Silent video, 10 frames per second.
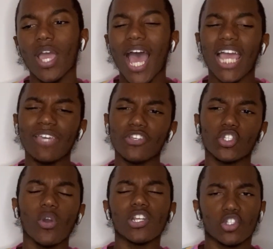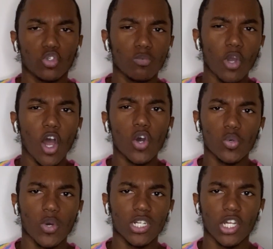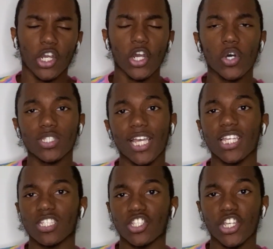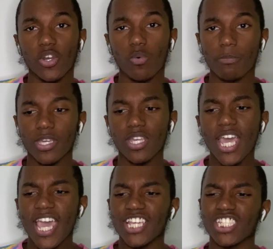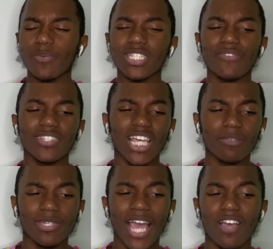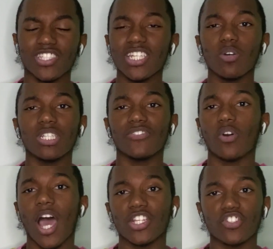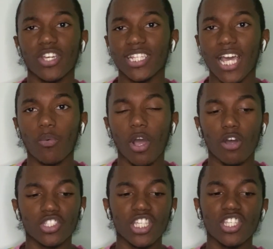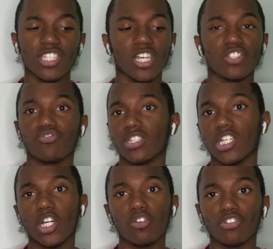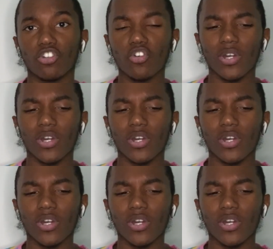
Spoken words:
I even joined a Zoom call with one of the girls that is a chairwoman, and she was even telling me how she don't even know how to trade that well. She just does really good recruiting.